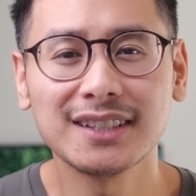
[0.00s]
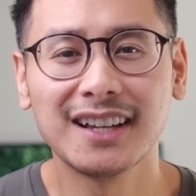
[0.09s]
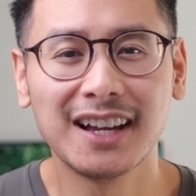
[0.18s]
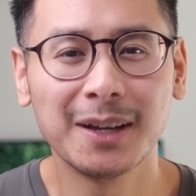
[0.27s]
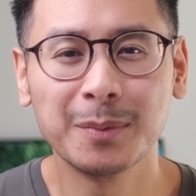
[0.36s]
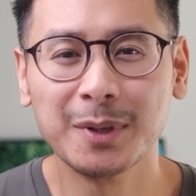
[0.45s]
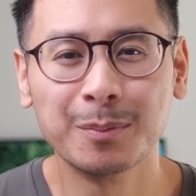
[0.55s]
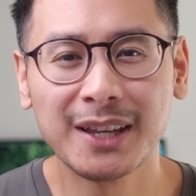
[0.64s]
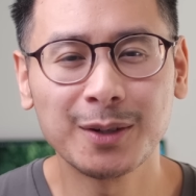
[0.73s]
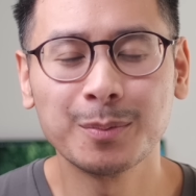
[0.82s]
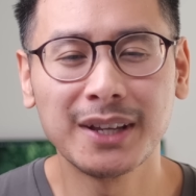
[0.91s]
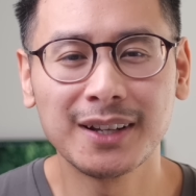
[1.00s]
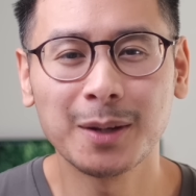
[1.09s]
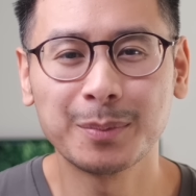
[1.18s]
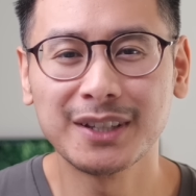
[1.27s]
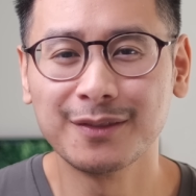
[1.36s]
time, it may or may
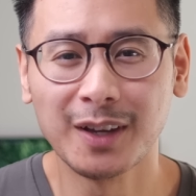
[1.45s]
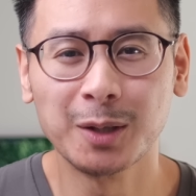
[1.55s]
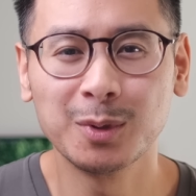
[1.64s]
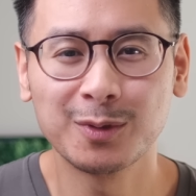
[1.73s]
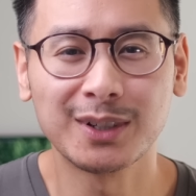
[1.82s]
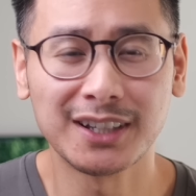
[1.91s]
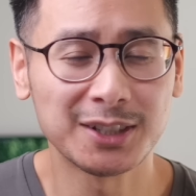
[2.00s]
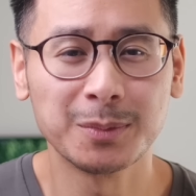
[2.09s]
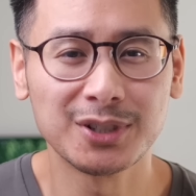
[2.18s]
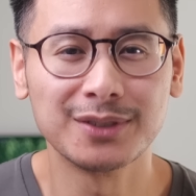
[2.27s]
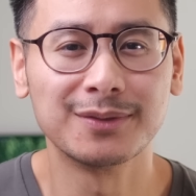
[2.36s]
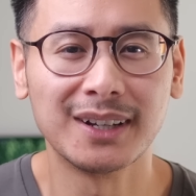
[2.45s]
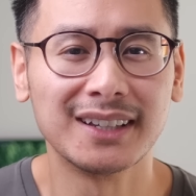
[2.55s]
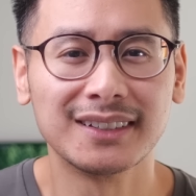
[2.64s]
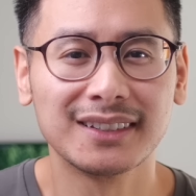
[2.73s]
not be available for customers to find.